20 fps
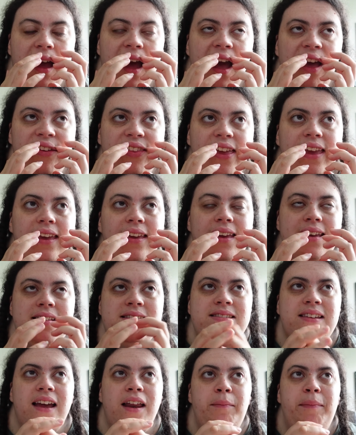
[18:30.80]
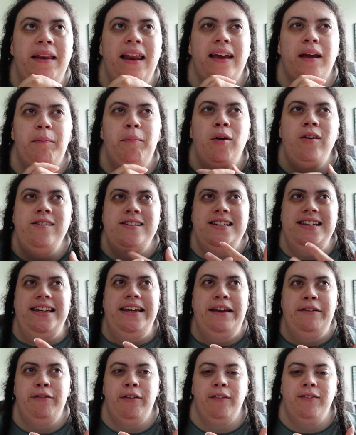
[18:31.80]
I think it's going to be like a
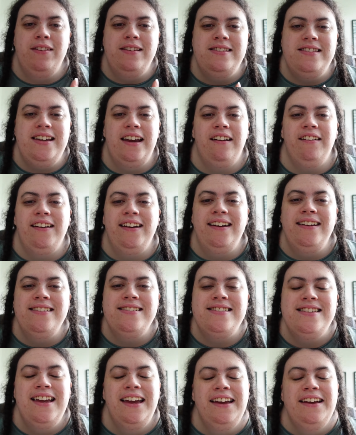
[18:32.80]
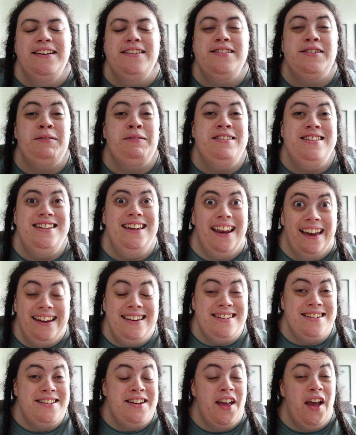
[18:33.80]
motif of the series. So would you
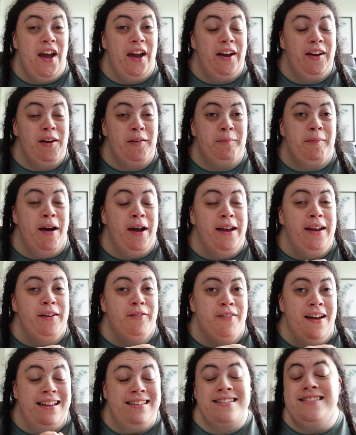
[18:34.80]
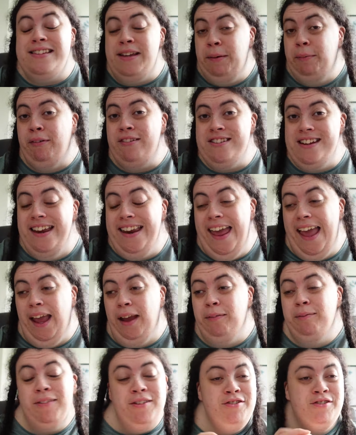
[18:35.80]
like to know my fantasy project
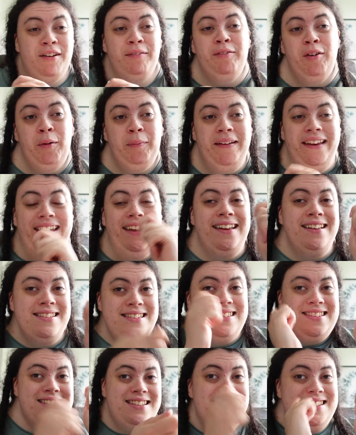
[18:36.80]
name? Drum roll, please.